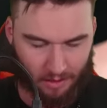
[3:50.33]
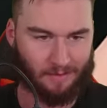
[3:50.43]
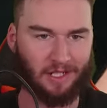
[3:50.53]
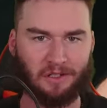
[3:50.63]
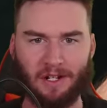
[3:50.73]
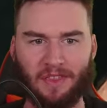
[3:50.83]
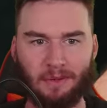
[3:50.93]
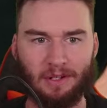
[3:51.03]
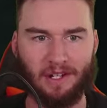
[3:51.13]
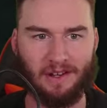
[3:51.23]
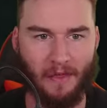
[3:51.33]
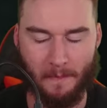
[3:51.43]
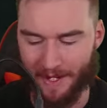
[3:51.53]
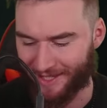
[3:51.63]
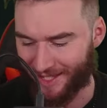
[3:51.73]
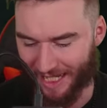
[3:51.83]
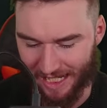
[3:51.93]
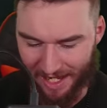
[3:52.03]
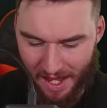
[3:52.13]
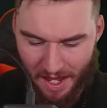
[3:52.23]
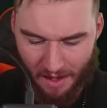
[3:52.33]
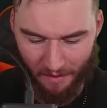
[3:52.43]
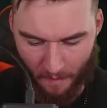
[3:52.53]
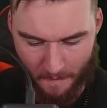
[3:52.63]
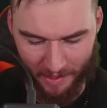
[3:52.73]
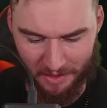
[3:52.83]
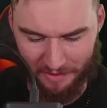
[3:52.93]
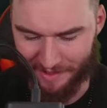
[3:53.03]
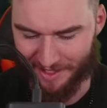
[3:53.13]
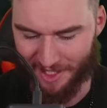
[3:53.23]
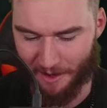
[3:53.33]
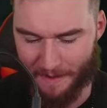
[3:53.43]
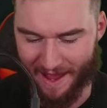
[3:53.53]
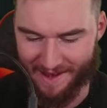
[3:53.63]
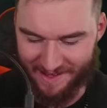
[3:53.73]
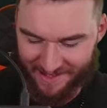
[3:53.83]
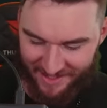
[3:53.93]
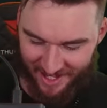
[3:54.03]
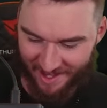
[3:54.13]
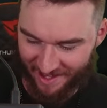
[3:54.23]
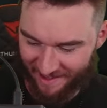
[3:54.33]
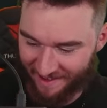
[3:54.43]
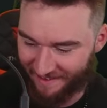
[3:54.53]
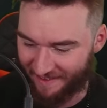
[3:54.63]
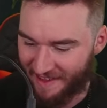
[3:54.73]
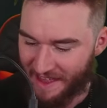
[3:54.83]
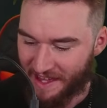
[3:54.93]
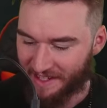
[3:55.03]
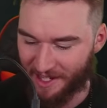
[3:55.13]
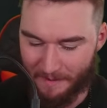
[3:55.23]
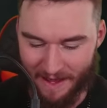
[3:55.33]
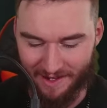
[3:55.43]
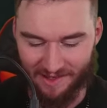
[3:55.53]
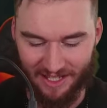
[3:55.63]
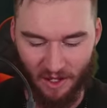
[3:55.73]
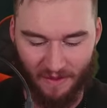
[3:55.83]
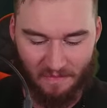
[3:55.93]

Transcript: Oh my God, I think we got another big thing here. Oh my goodness, Tom Atkins. Tom Atkins silver.